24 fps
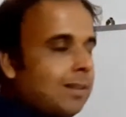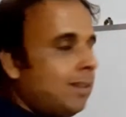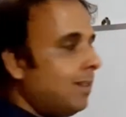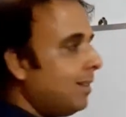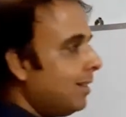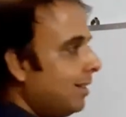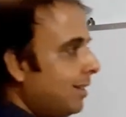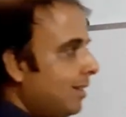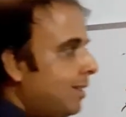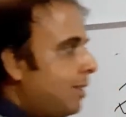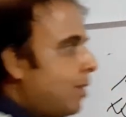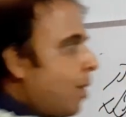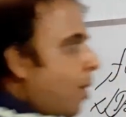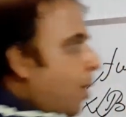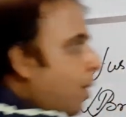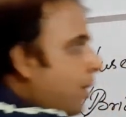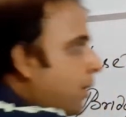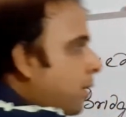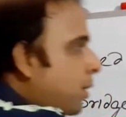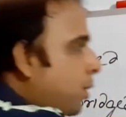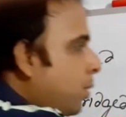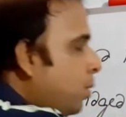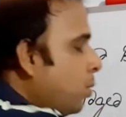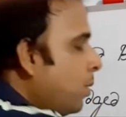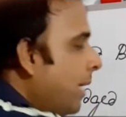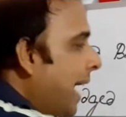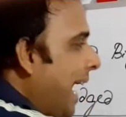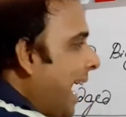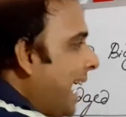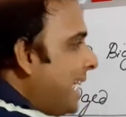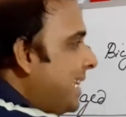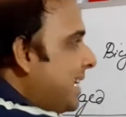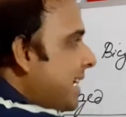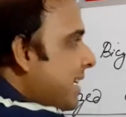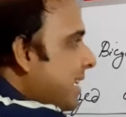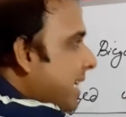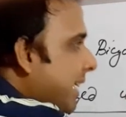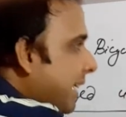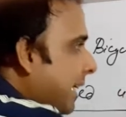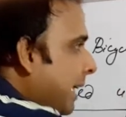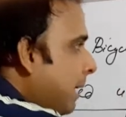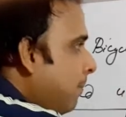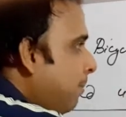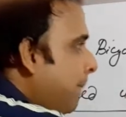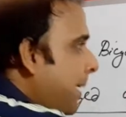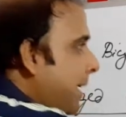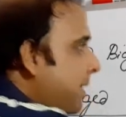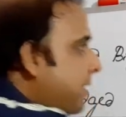nor two
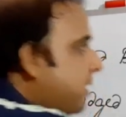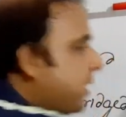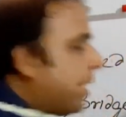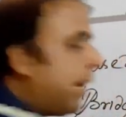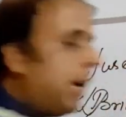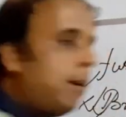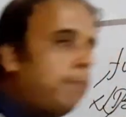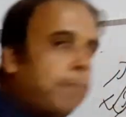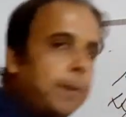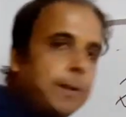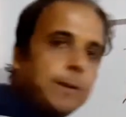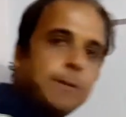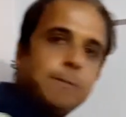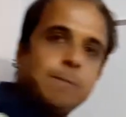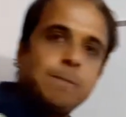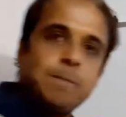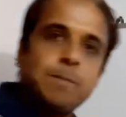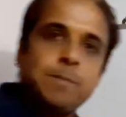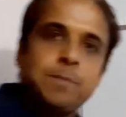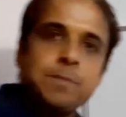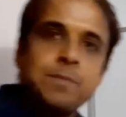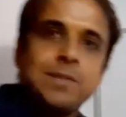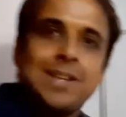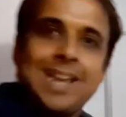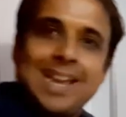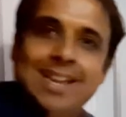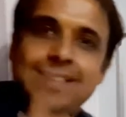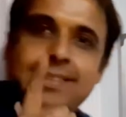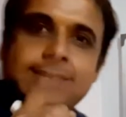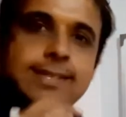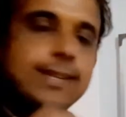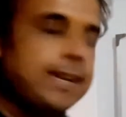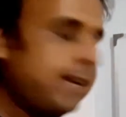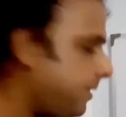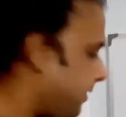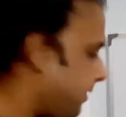adjacently placed carbon. Instead,